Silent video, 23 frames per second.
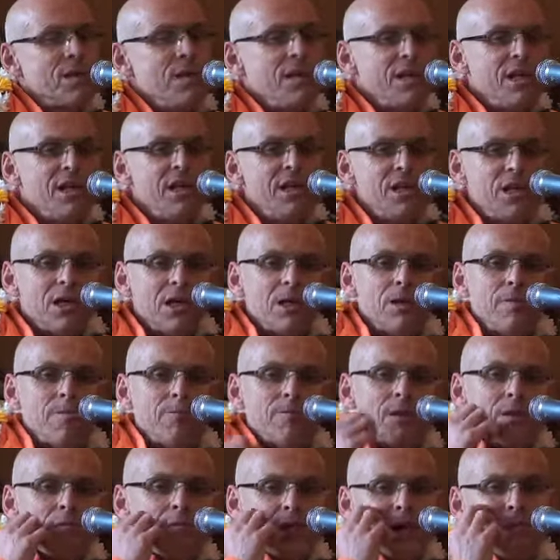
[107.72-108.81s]
in India,
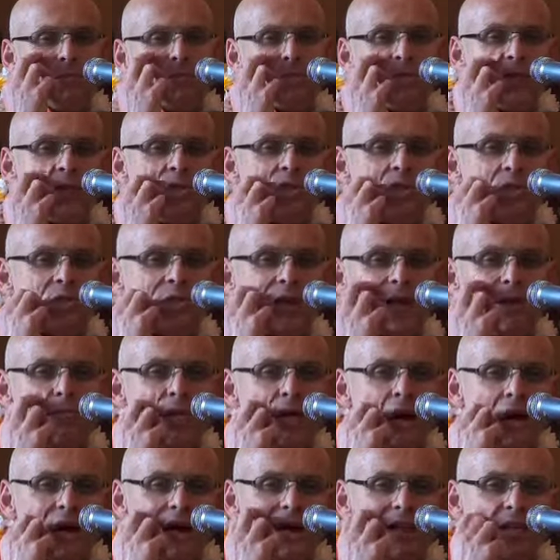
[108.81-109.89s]
people didn't stay
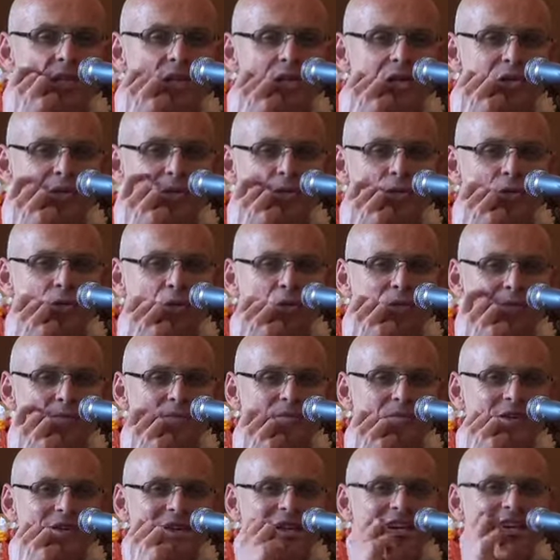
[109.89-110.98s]
behind at
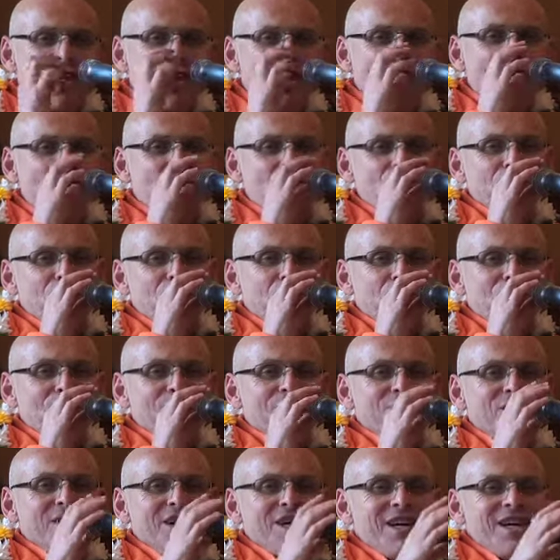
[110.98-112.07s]
all.
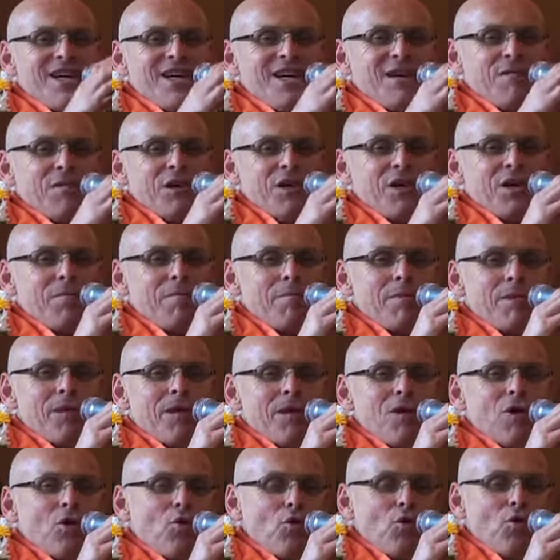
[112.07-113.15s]
Oh no. Uh,
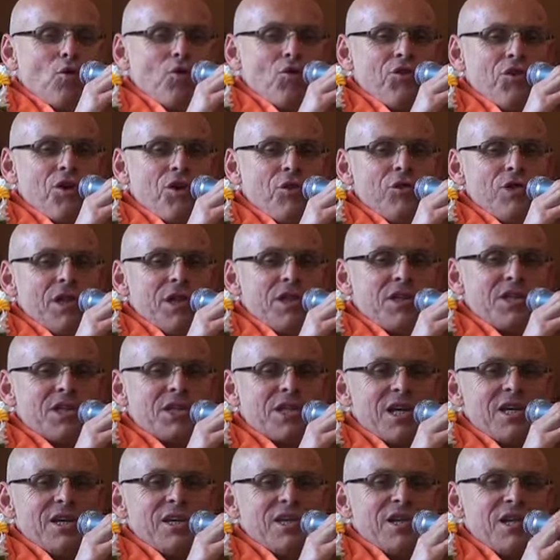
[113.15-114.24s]
although they
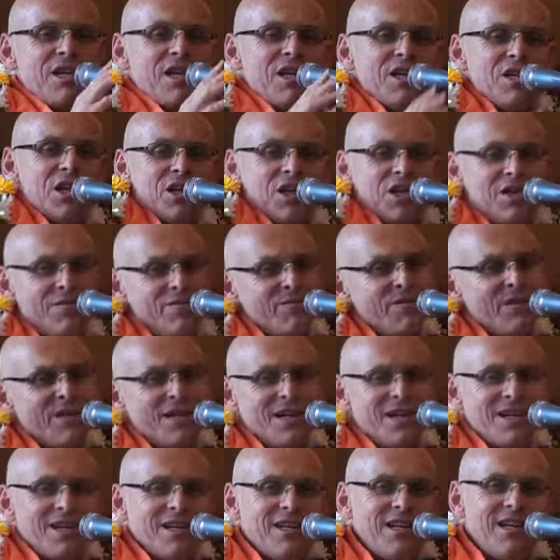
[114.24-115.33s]
stayed in India,
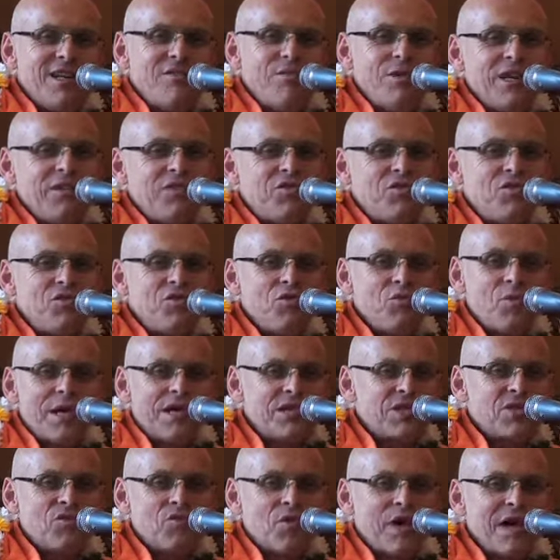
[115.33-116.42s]
they went to the
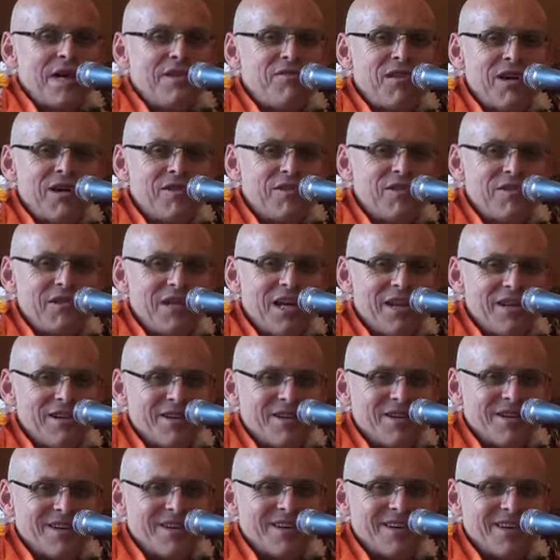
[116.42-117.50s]
West right there and
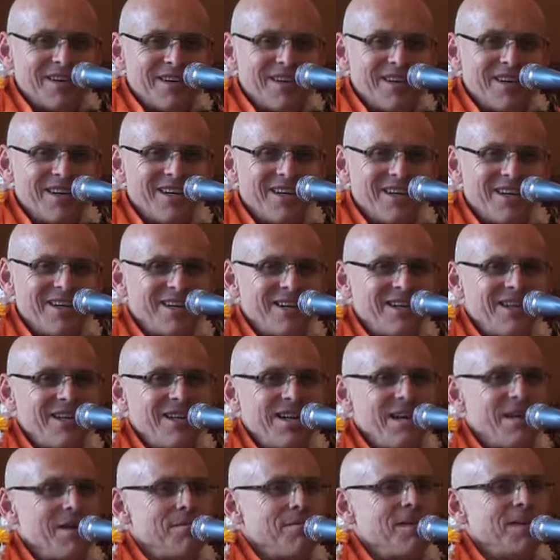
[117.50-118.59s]
then. Uh-huh.
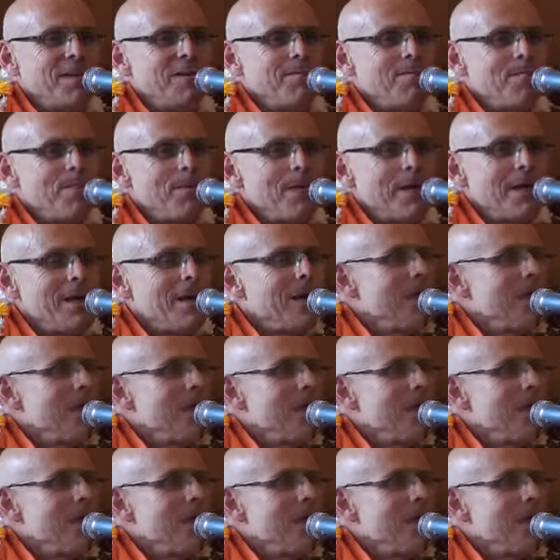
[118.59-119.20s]
I mean,